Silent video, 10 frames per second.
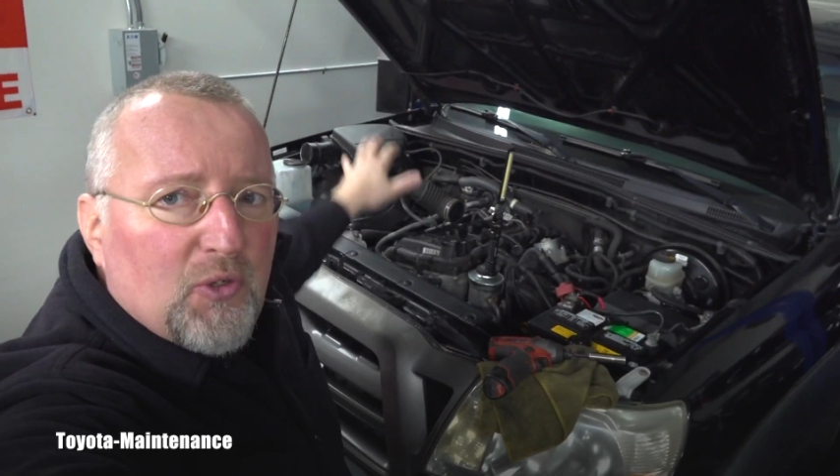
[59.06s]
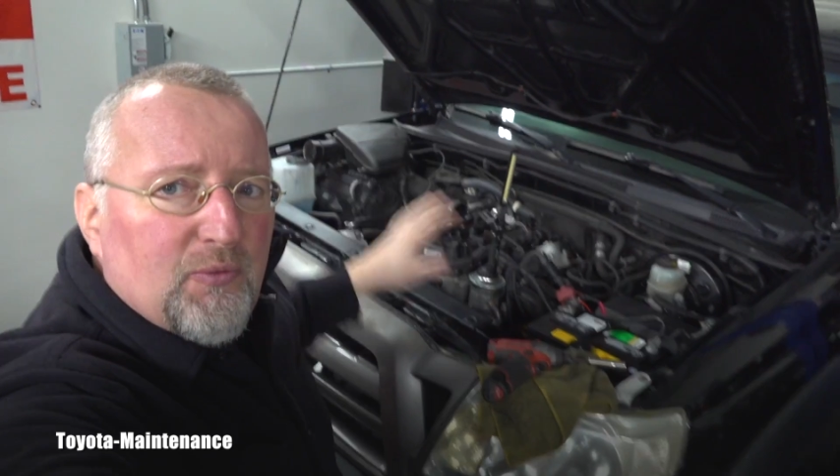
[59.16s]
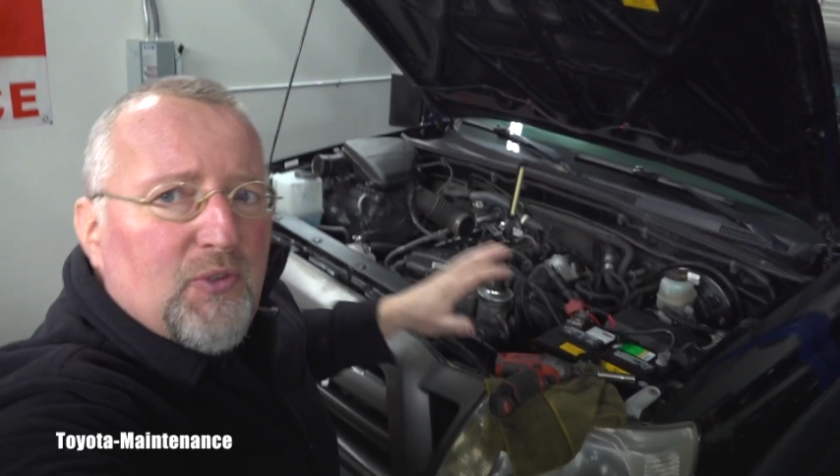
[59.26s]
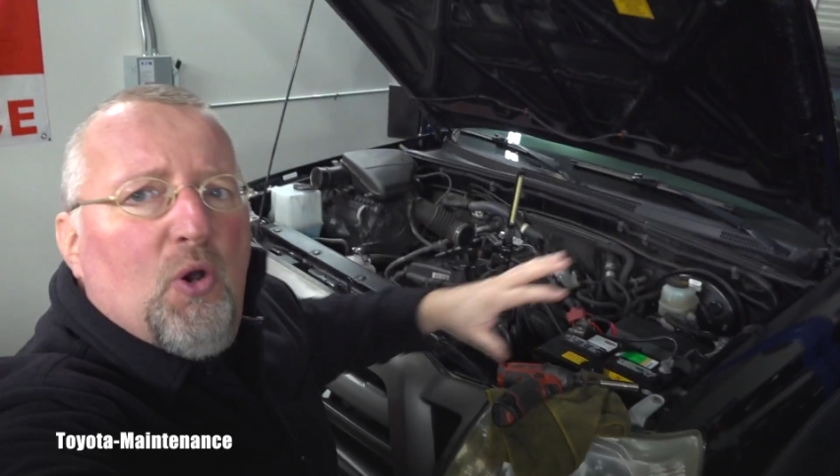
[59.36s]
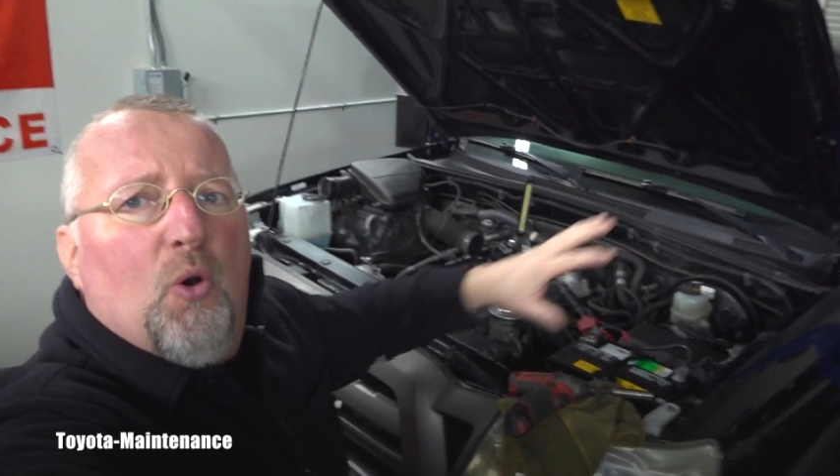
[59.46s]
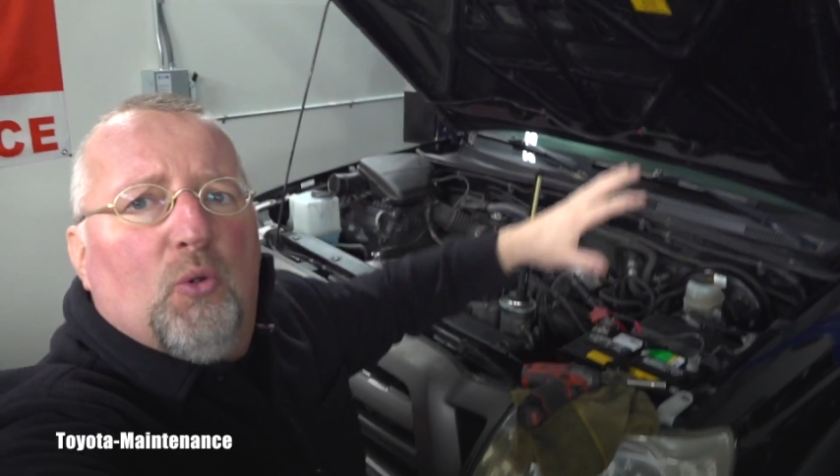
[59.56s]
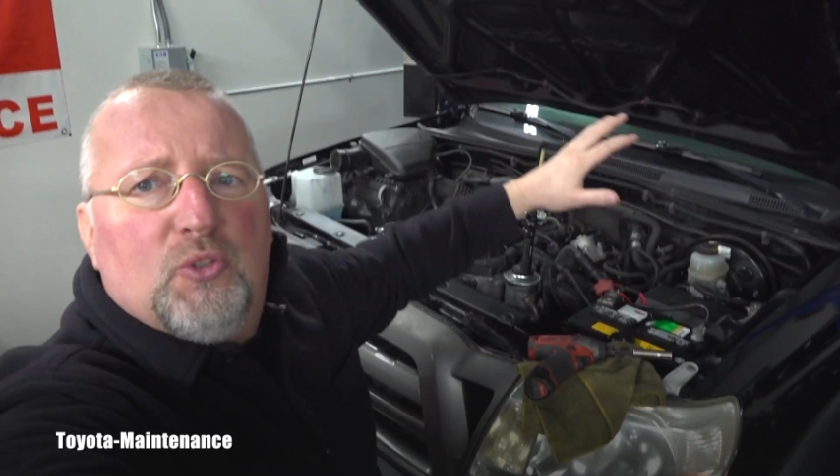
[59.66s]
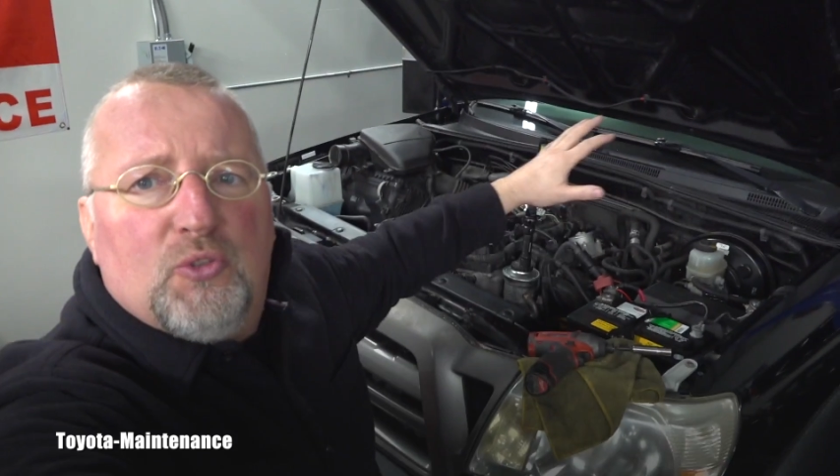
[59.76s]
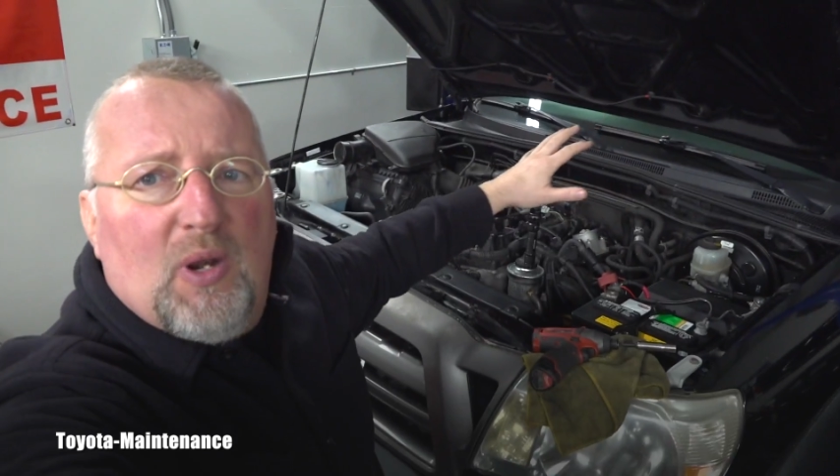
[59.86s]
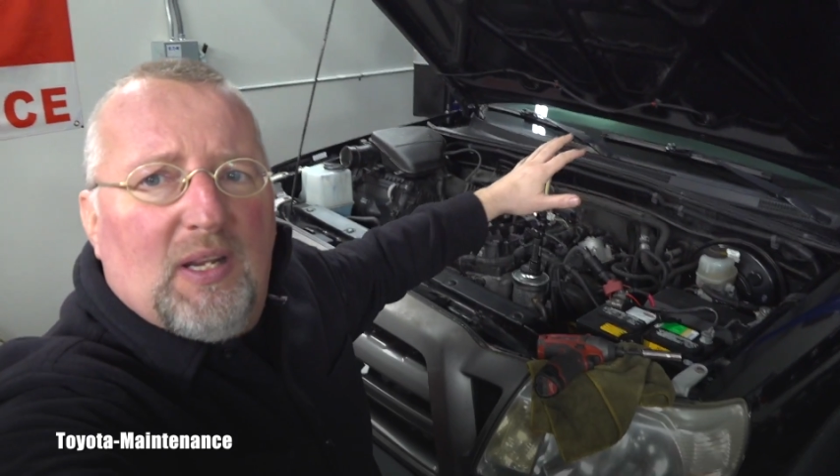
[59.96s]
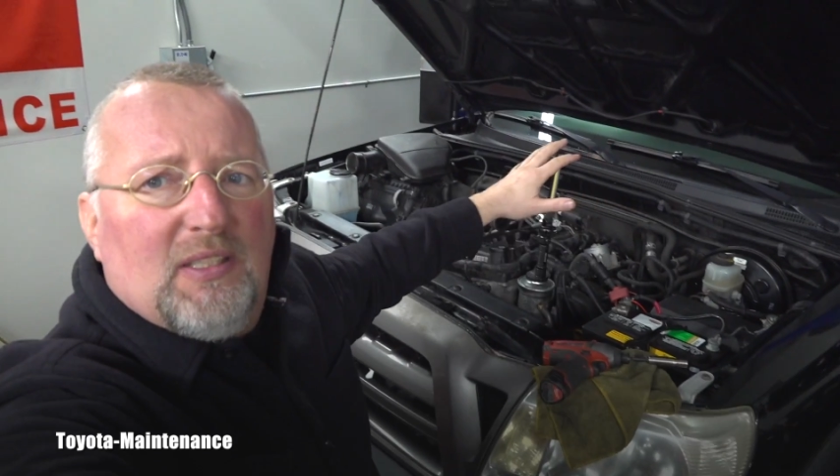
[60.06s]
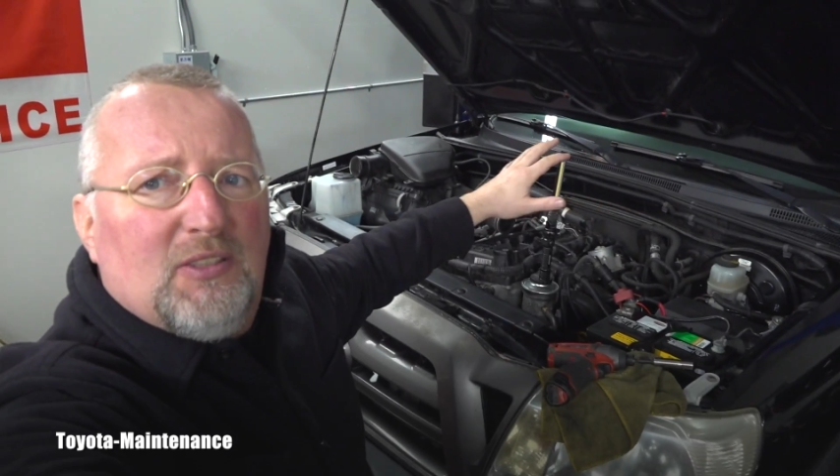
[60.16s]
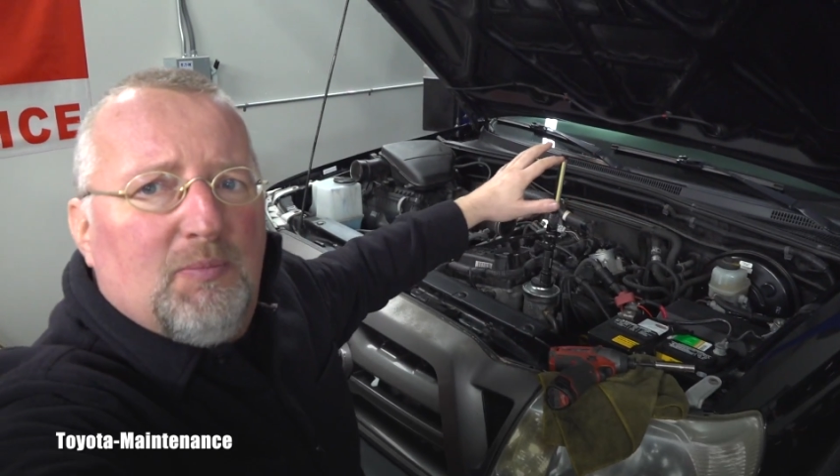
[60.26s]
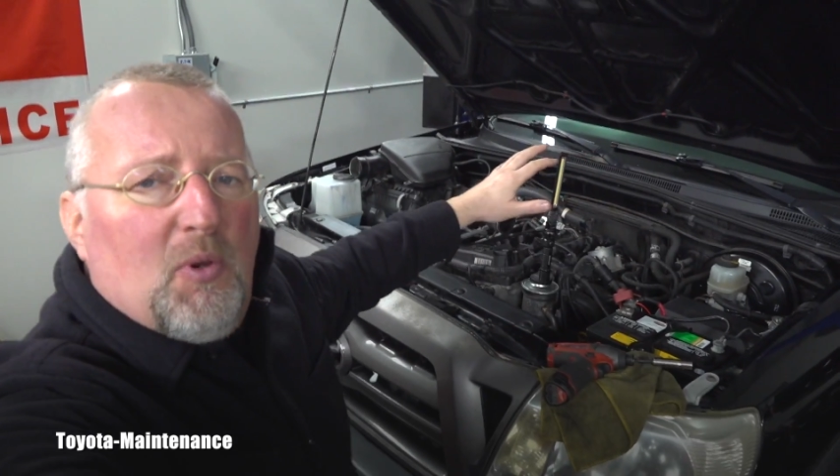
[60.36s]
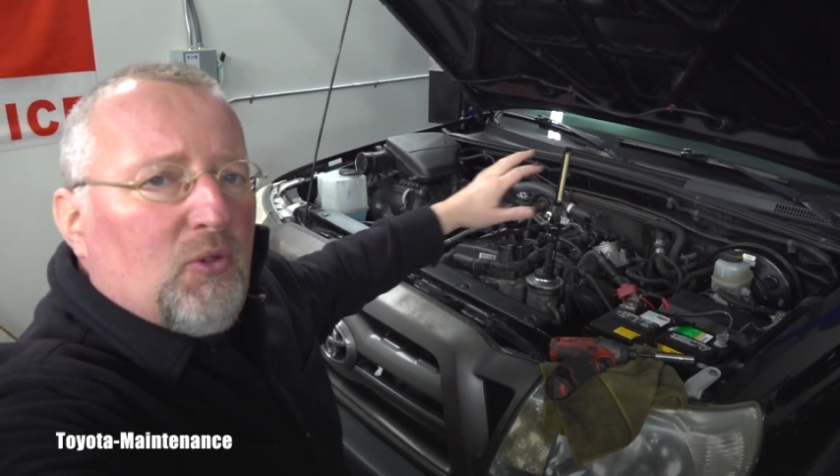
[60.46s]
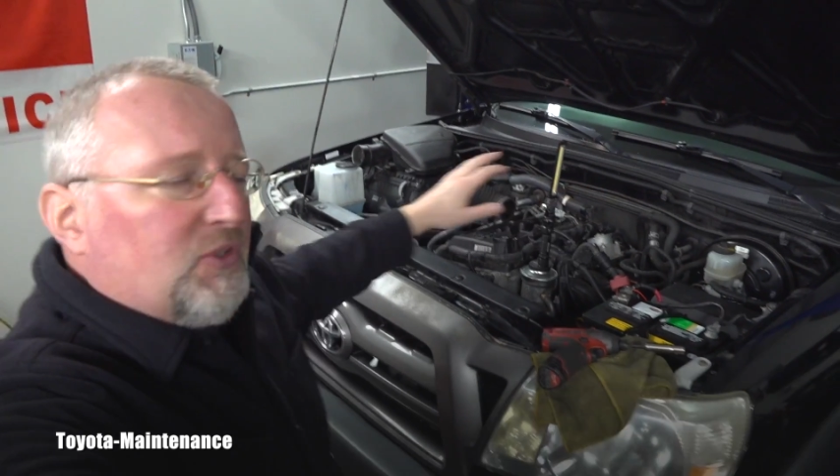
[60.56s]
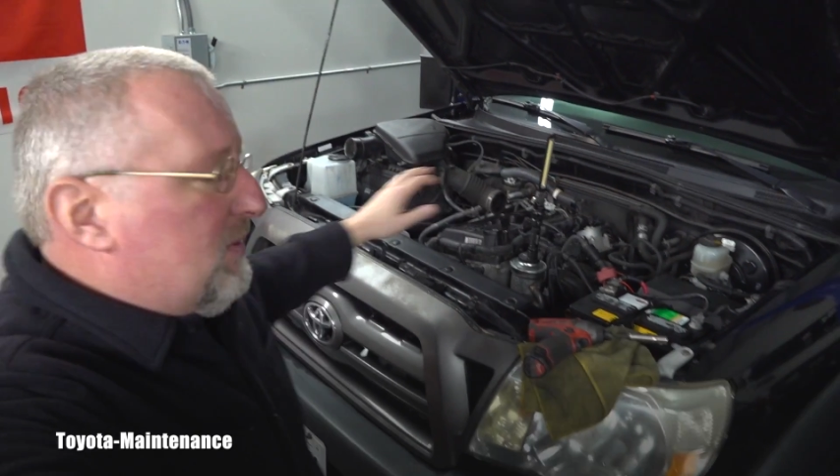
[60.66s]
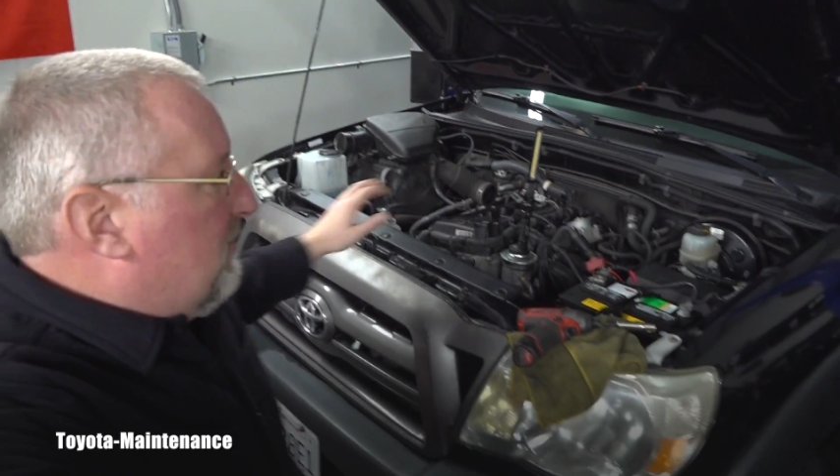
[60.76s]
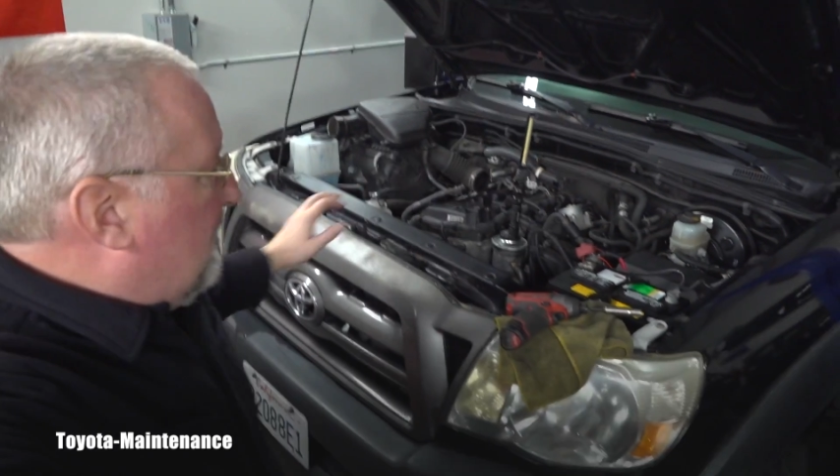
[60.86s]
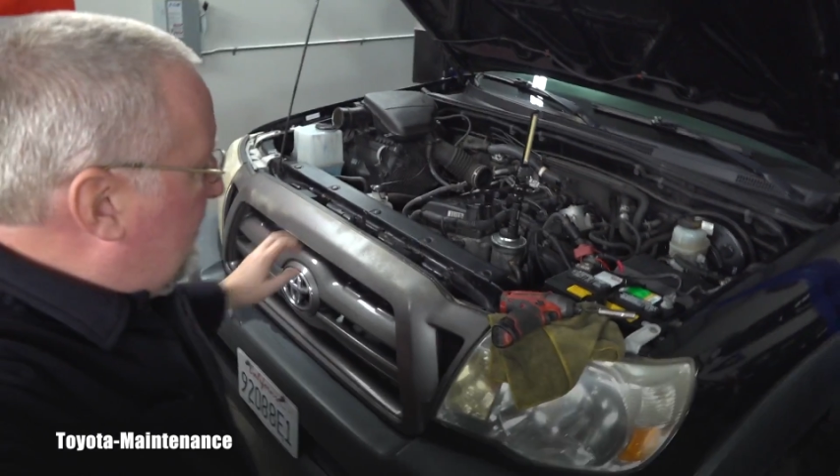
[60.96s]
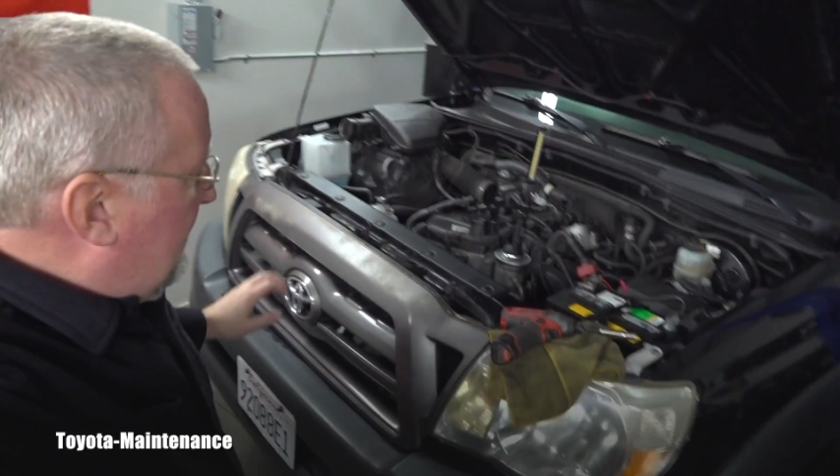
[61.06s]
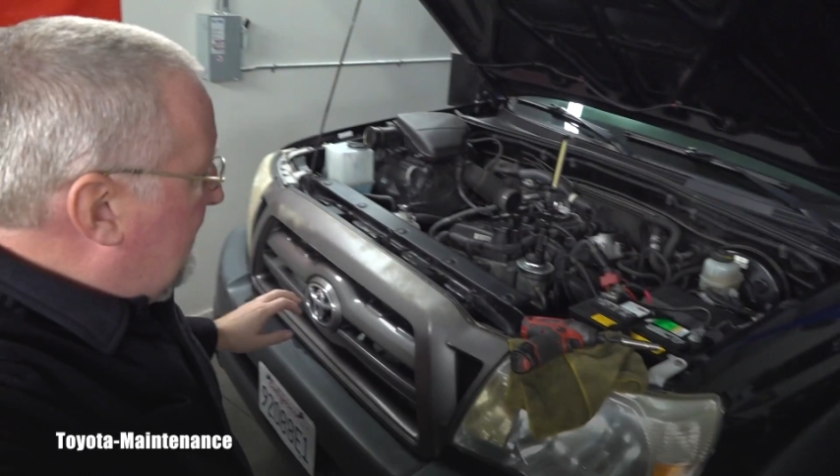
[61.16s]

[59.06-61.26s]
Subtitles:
of the whole truck as possible